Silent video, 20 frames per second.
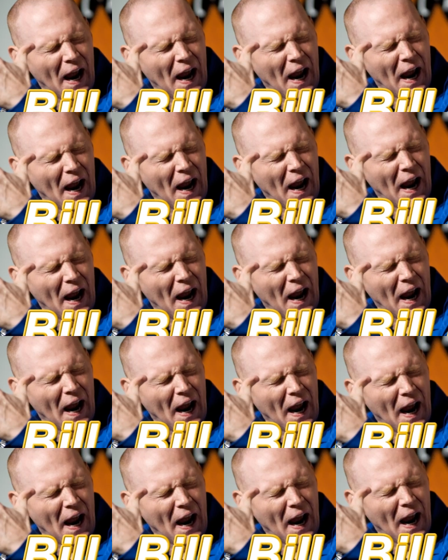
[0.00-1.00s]
to get into that
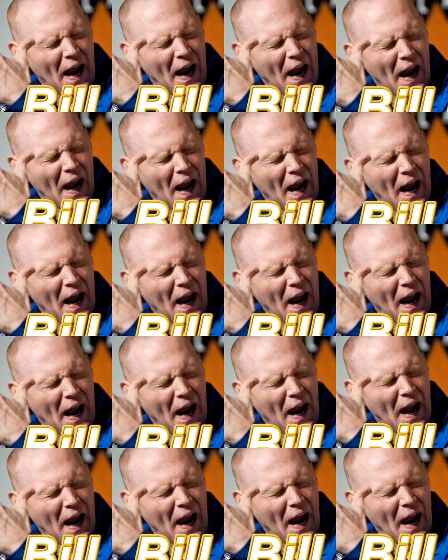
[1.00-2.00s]
fucking conversation.